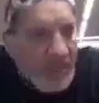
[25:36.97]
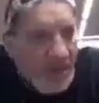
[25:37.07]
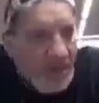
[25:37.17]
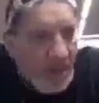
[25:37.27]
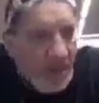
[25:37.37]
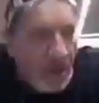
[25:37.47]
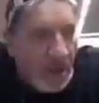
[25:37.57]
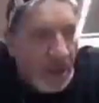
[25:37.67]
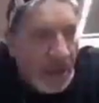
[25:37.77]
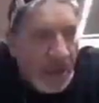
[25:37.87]
is
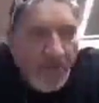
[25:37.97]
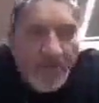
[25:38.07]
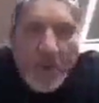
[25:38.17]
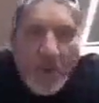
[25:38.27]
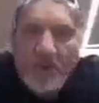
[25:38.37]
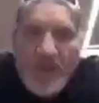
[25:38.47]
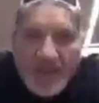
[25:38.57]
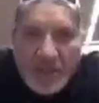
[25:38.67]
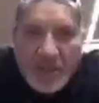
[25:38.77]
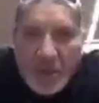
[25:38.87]
in
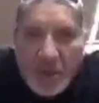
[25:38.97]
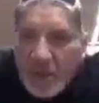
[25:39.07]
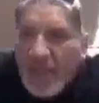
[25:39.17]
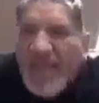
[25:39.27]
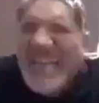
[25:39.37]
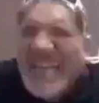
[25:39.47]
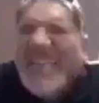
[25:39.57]
potential